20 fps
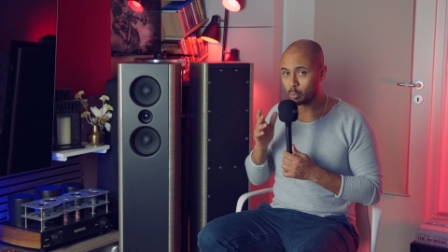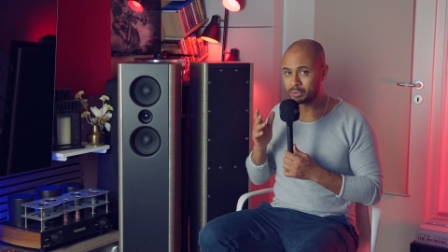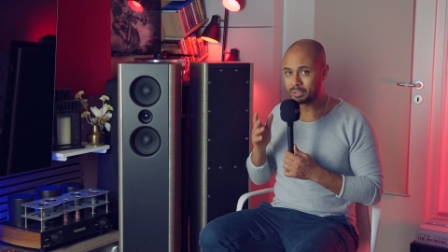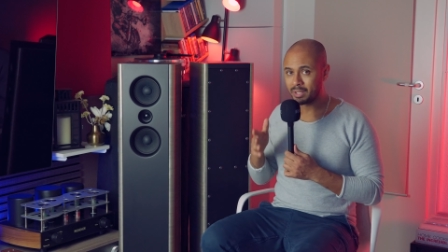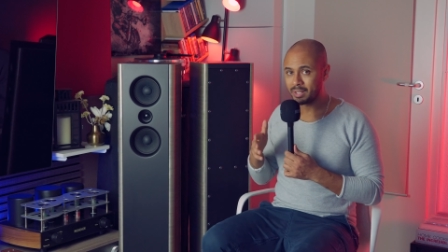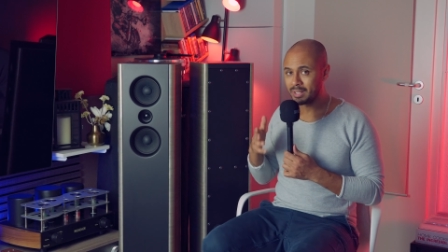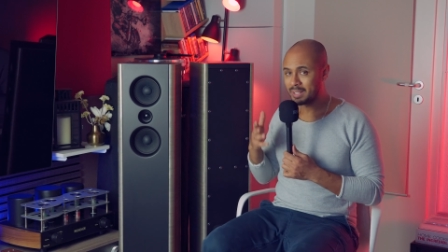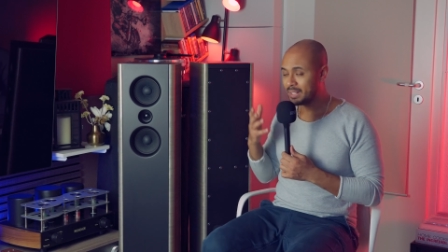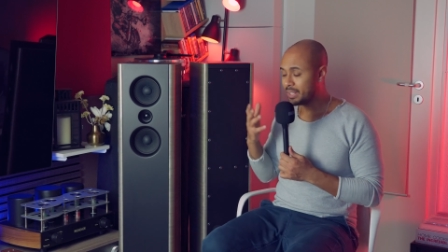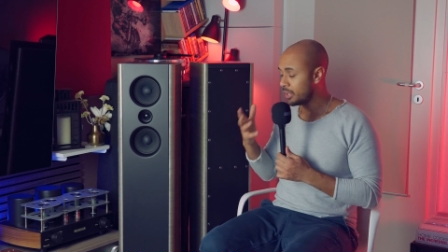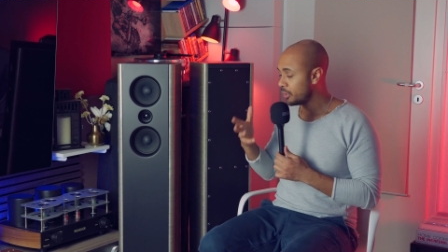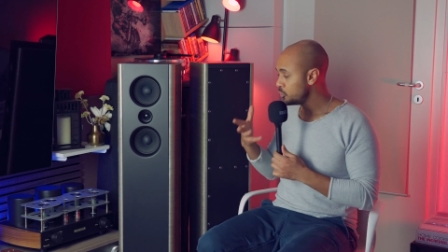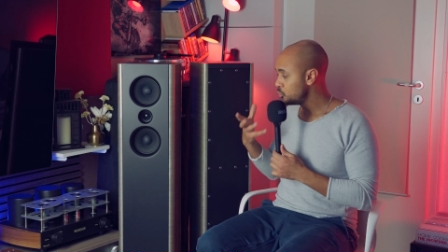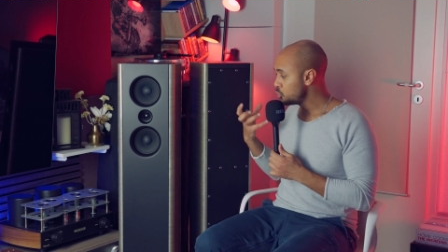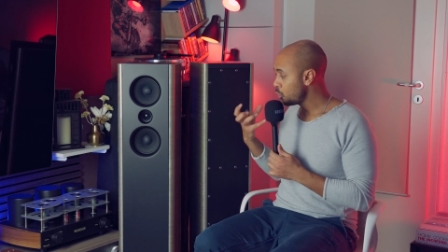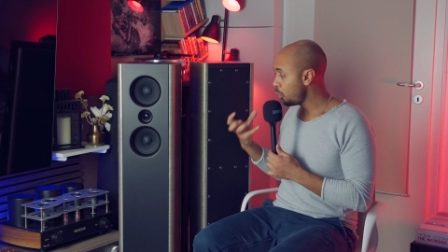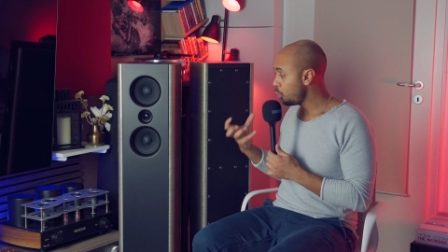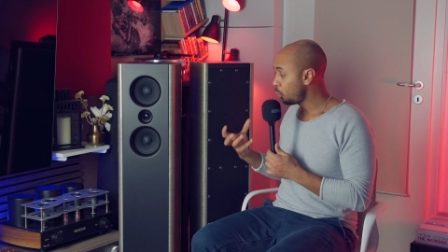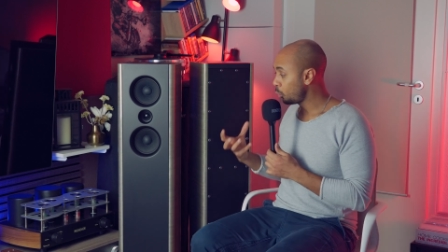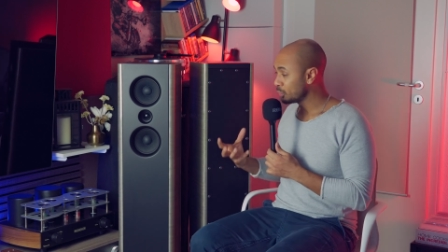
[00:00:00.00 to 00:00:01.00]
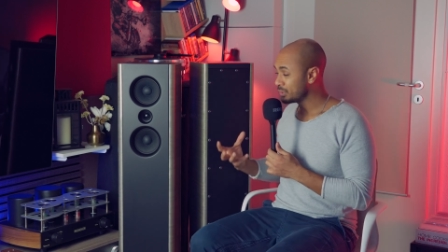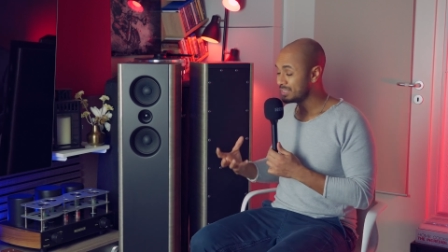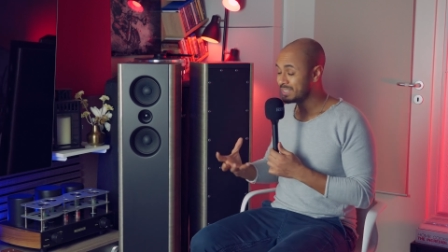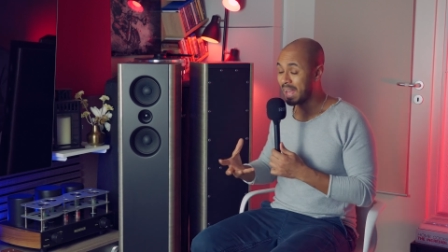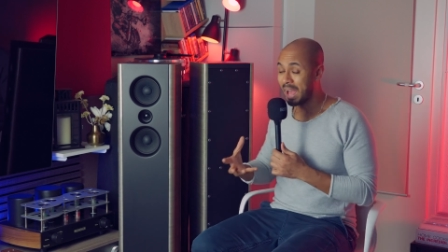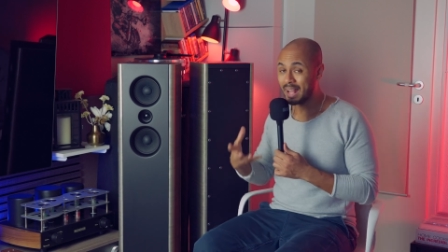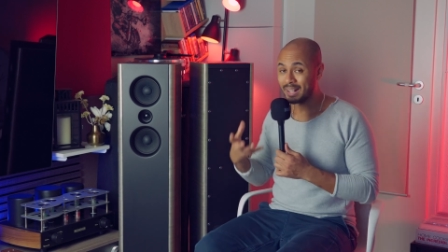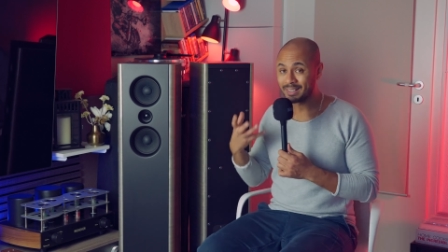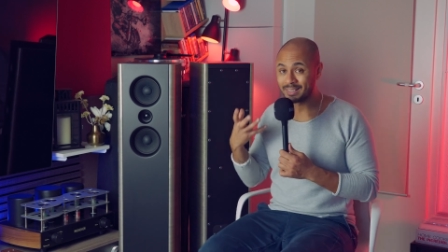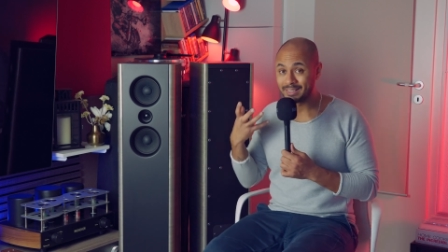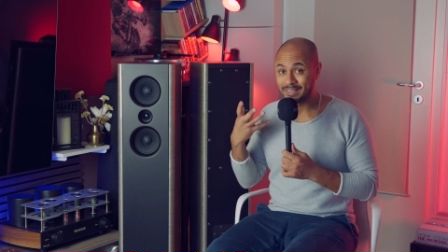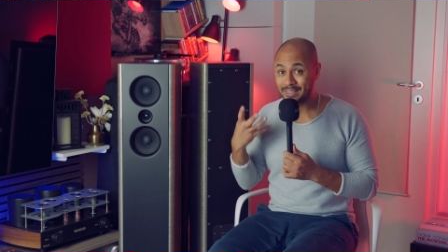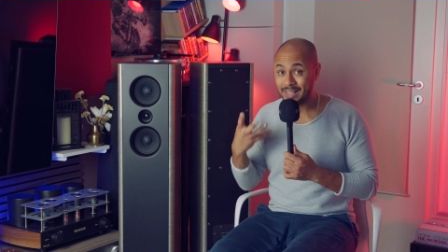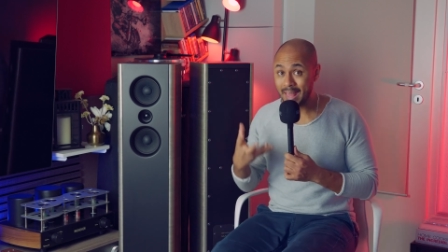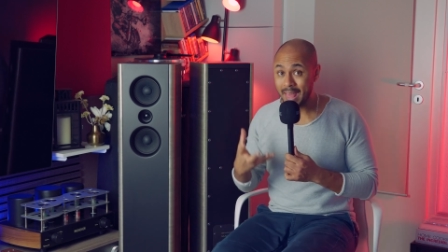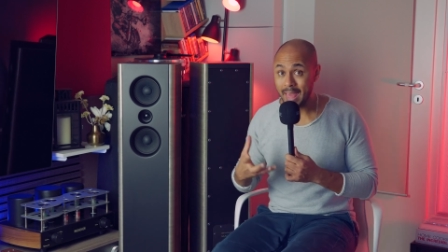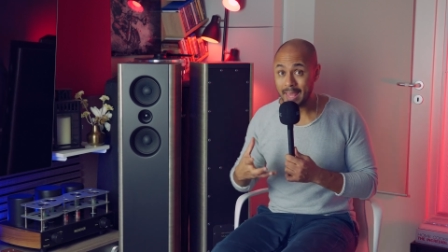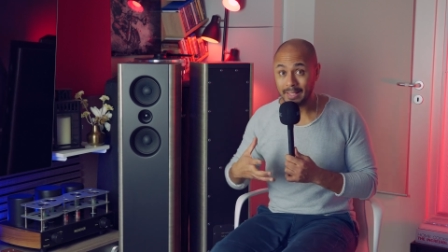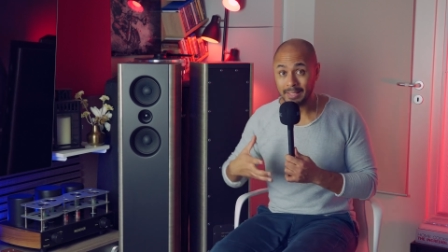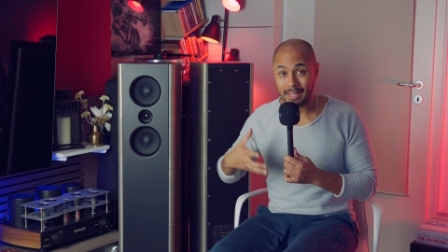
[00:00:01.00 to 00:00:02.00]
what I really enjoy was the
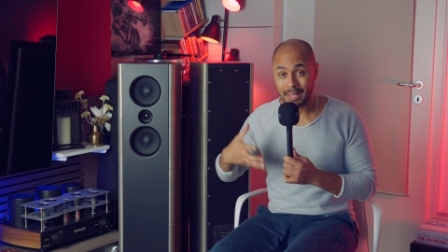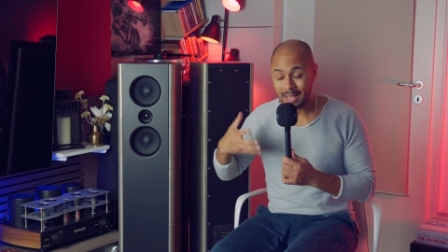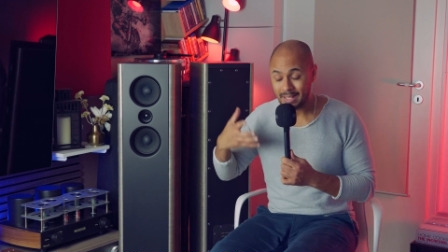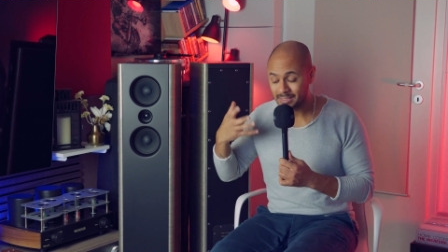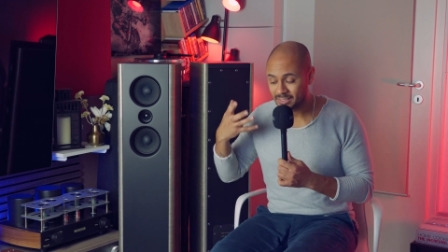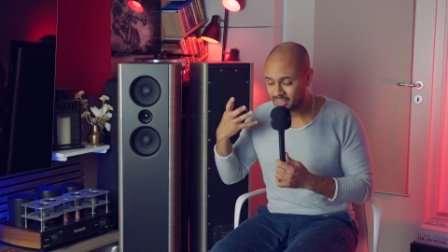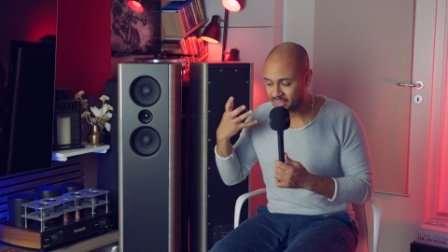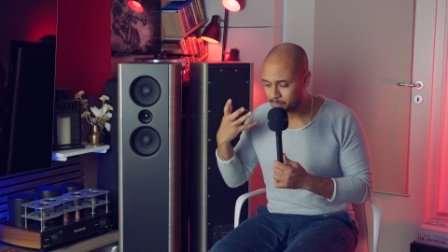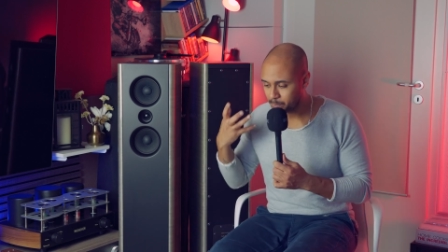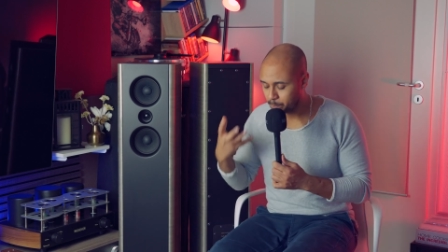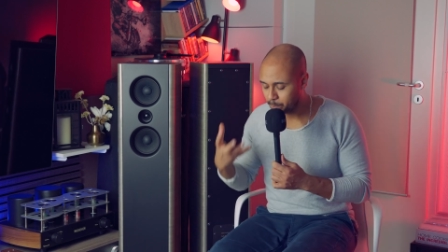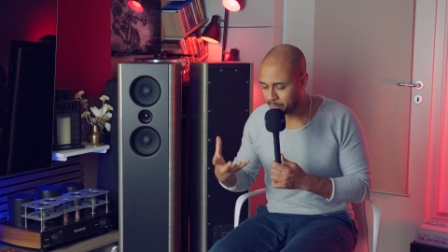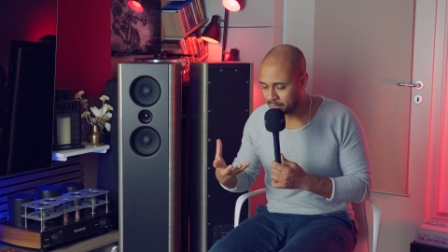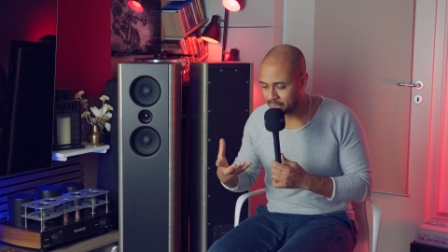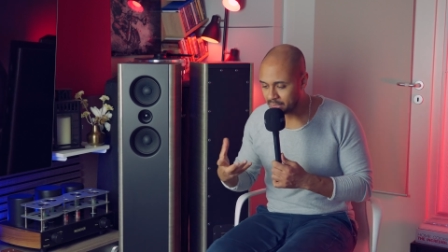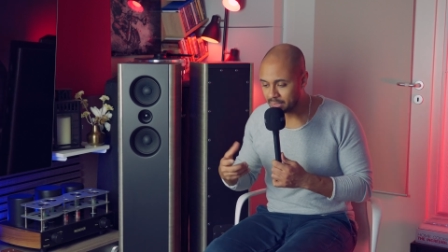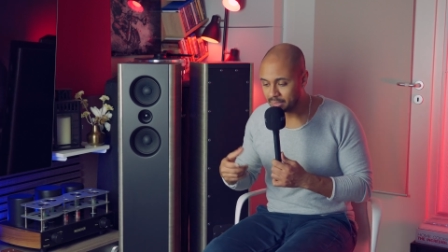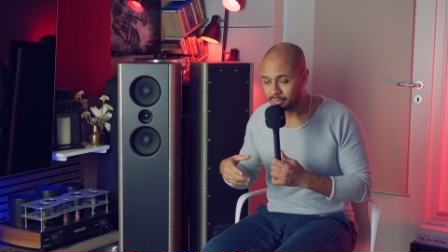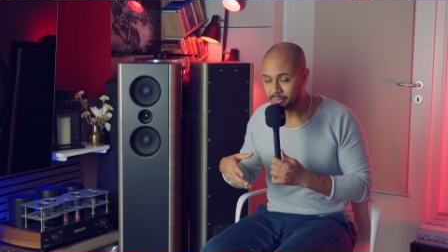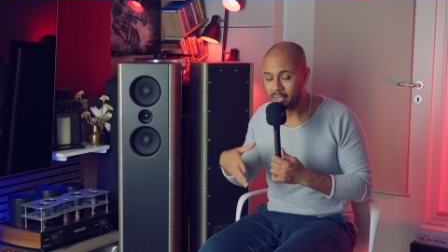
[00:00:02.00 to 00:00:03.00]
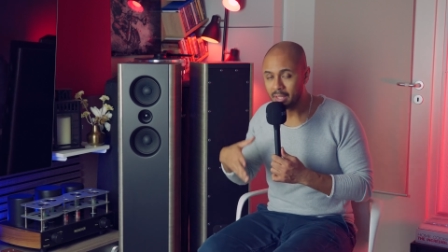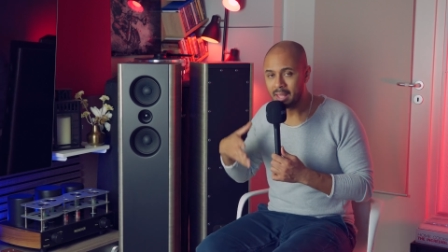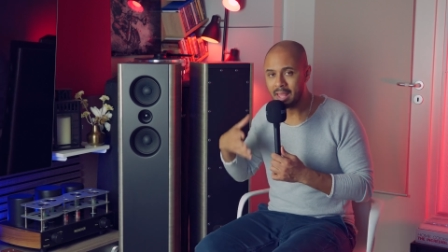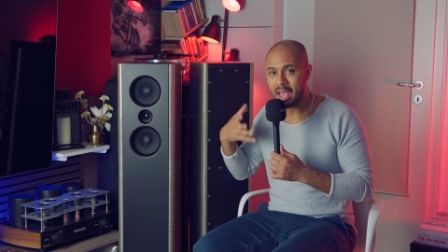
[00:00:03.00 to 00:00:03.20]
attack and speed.